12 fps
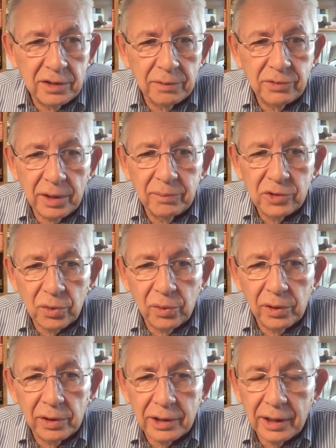of some
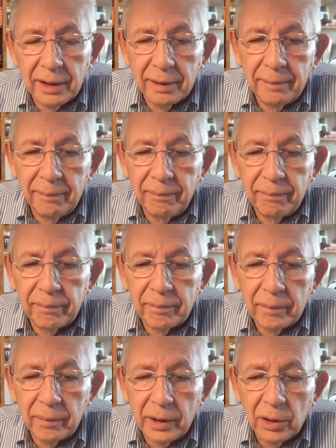sort. There
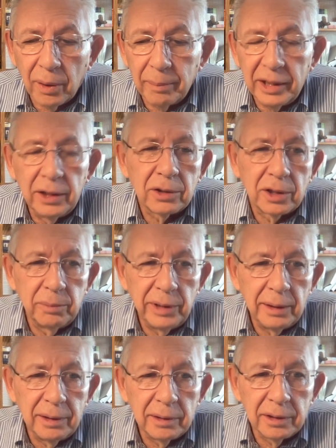could
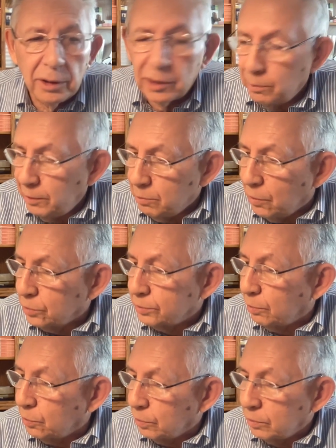be
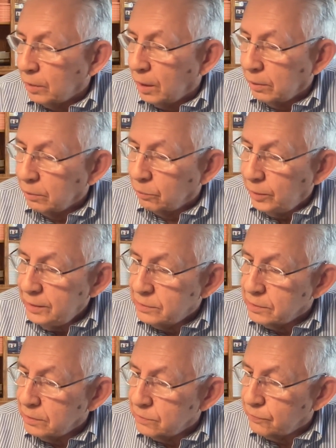multiple
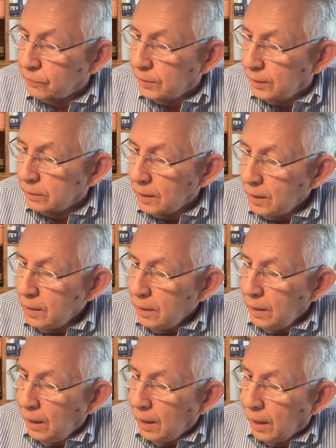reasons for that.
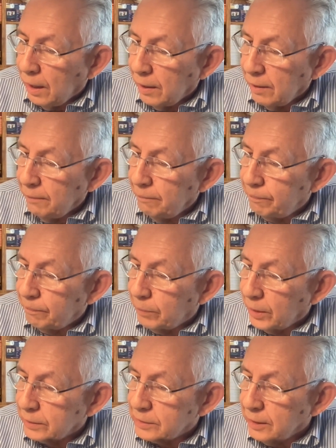
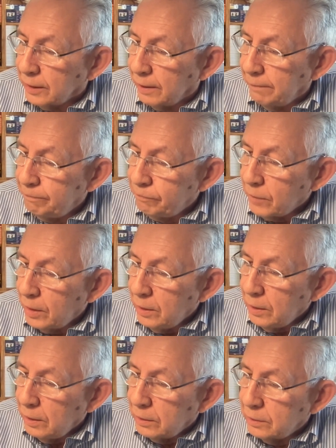But
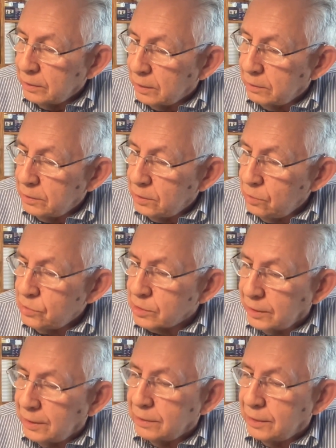
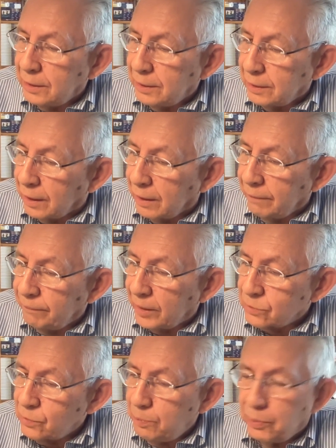usually
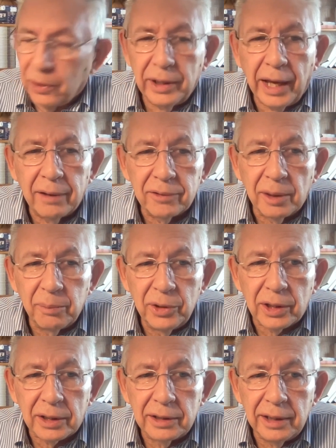as we point out in the
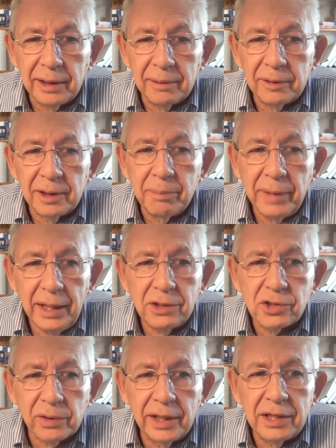book, the
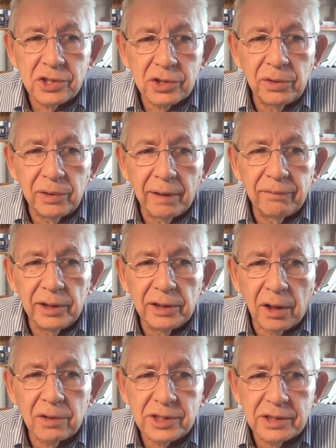major issue of the
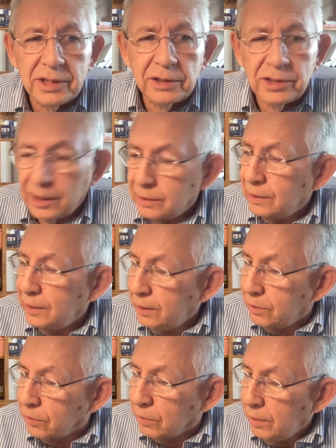narcissistic
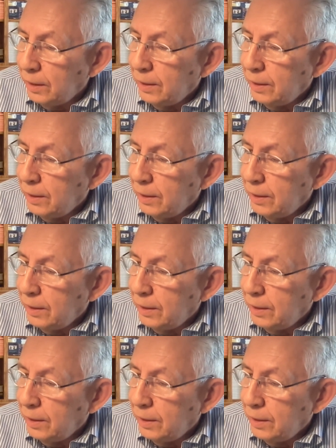leader